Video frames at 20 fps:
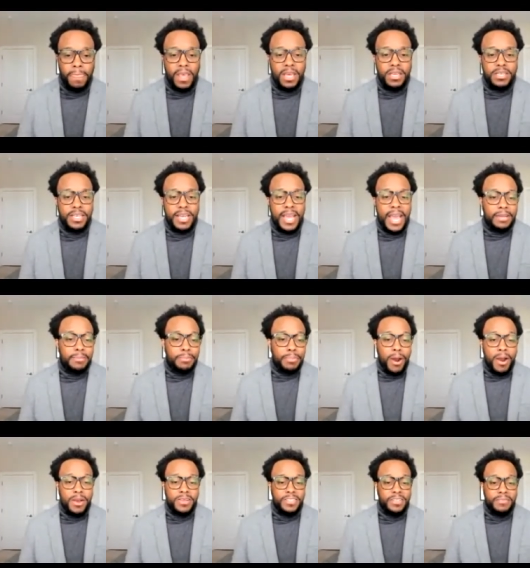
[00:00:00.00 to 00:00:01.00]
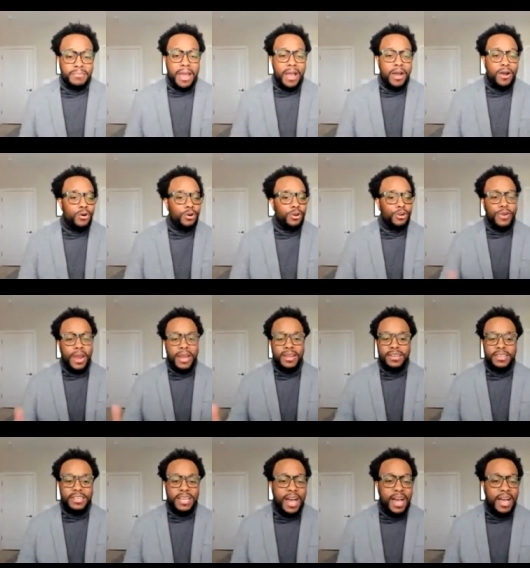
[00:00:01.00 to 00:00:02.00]
to kind of parse them out or create a
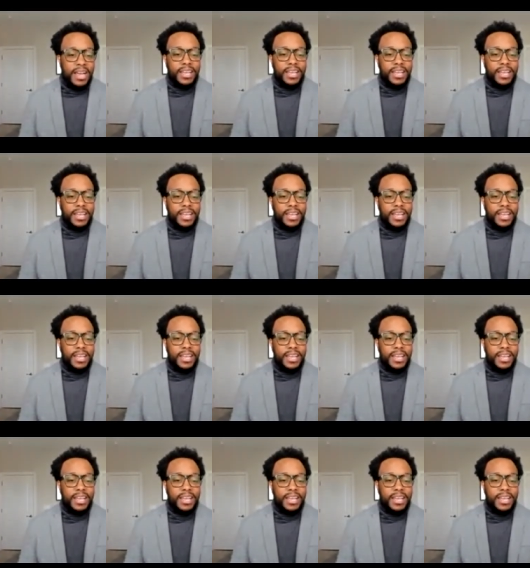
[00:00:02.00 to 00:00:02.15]
doc